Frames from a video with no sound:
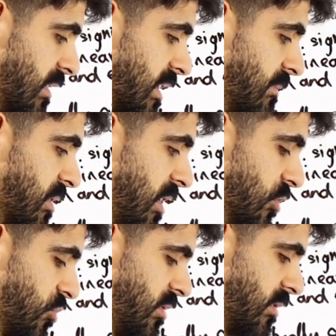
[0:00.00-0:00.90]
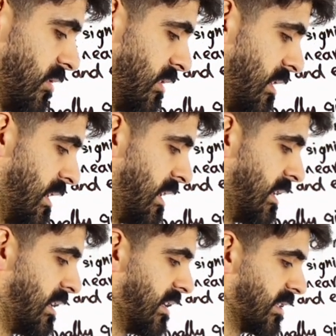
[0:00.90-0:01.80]
times 100.
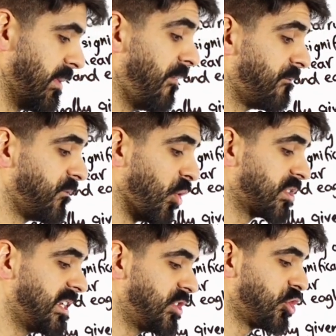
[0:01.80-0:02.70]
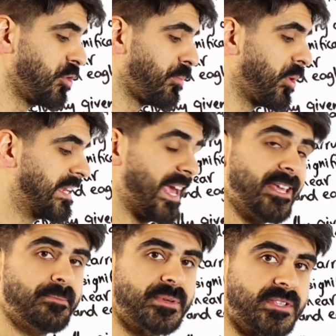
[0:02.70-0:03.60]
It's about
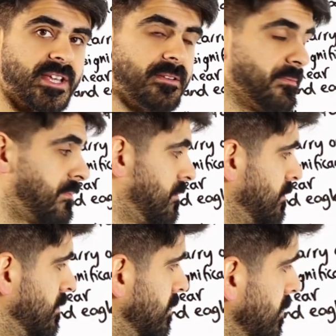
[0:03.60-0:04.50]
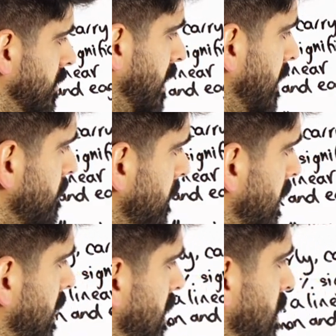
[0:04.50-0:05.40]
42.8%, okay?
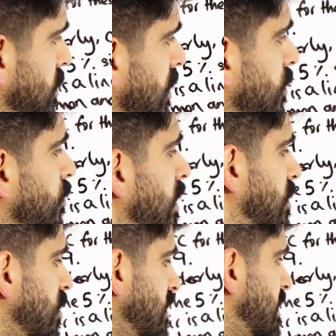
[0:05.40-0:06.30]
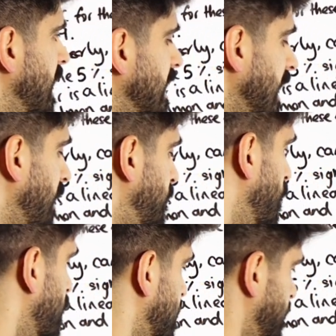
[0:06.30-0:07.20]
So we could say, if you
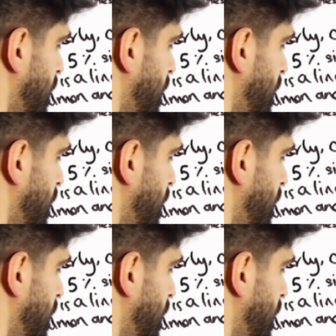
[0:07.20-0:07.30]
wanted to